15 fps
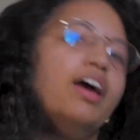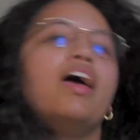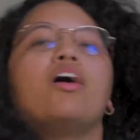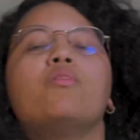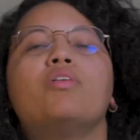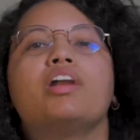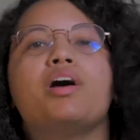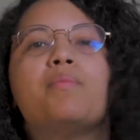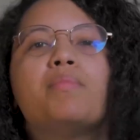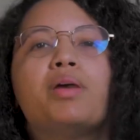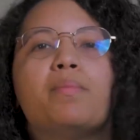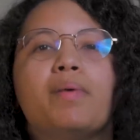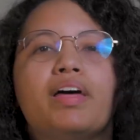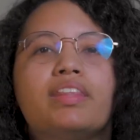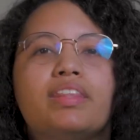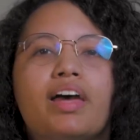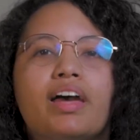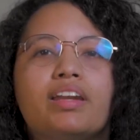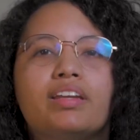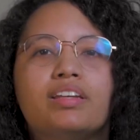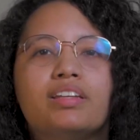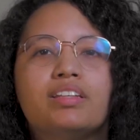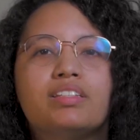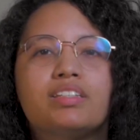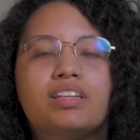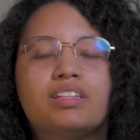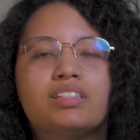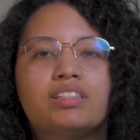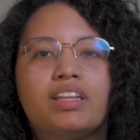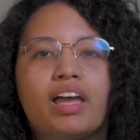And what I mean by that is
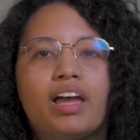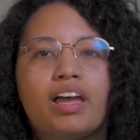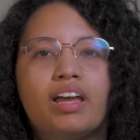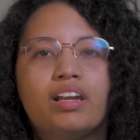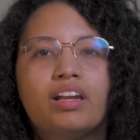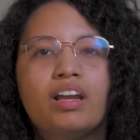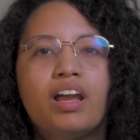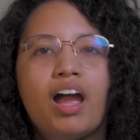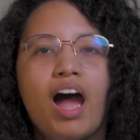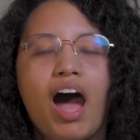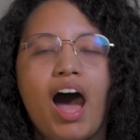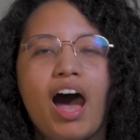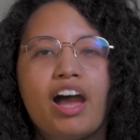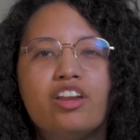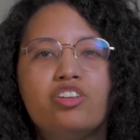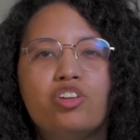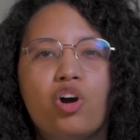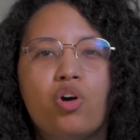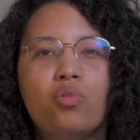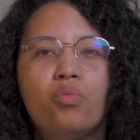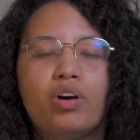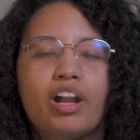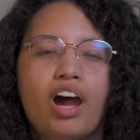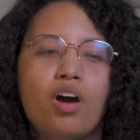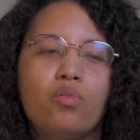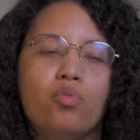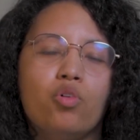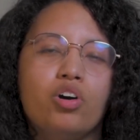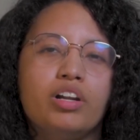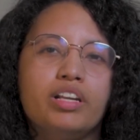that I know what I
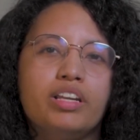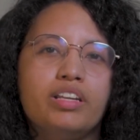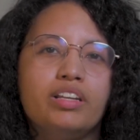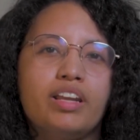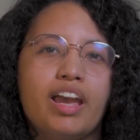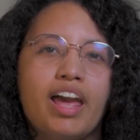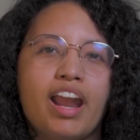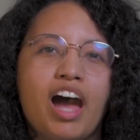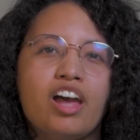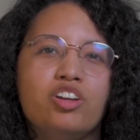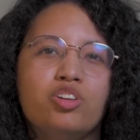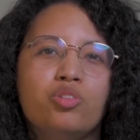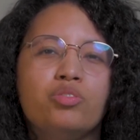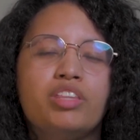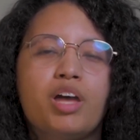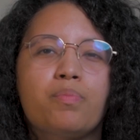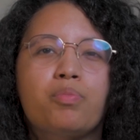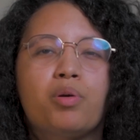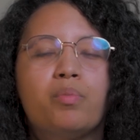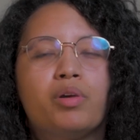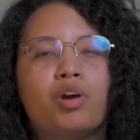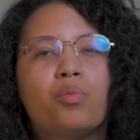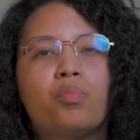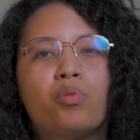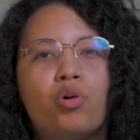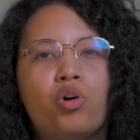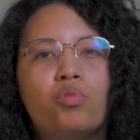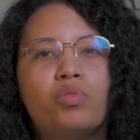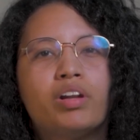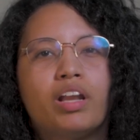wanted, and I knew that Premiere
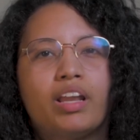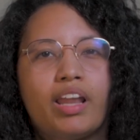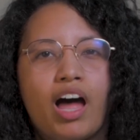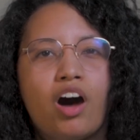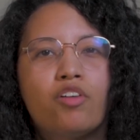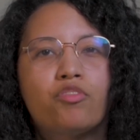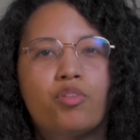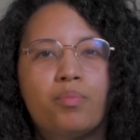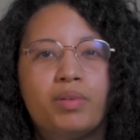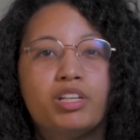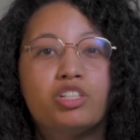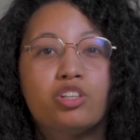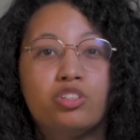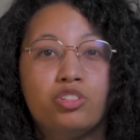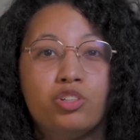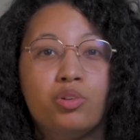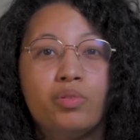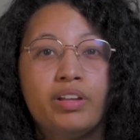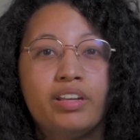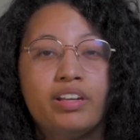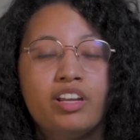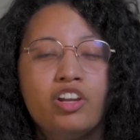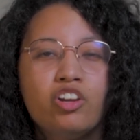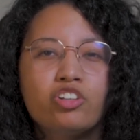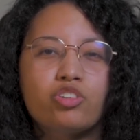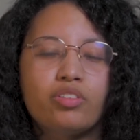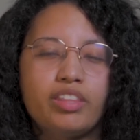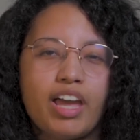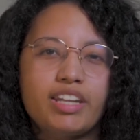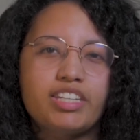Pro would allow for me to do it,
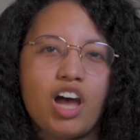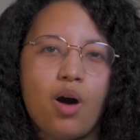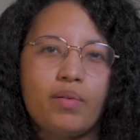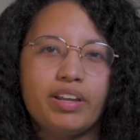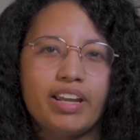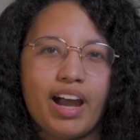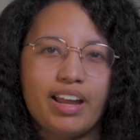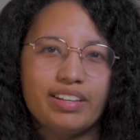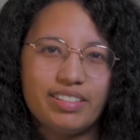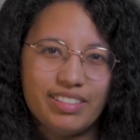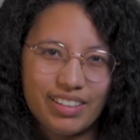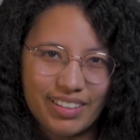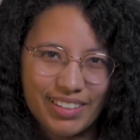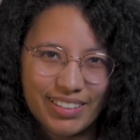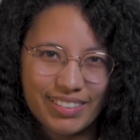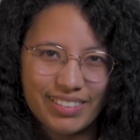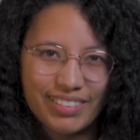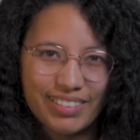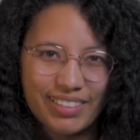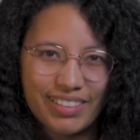so that's how it got done.